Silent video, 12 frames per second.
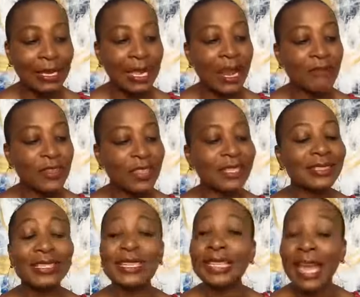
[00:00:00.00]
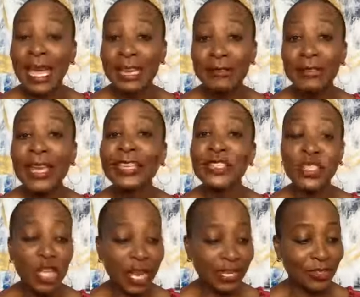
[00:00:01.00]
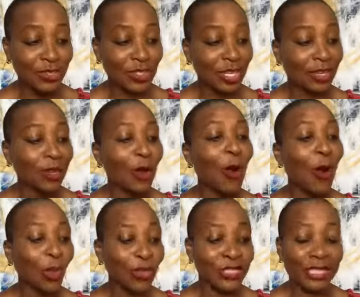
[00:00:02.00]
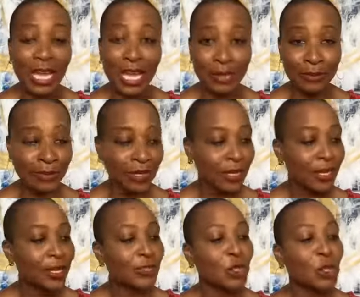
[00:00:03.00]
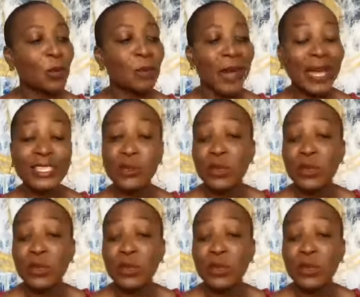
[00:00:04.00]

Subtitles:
Everything's alive and changing all the time. So your best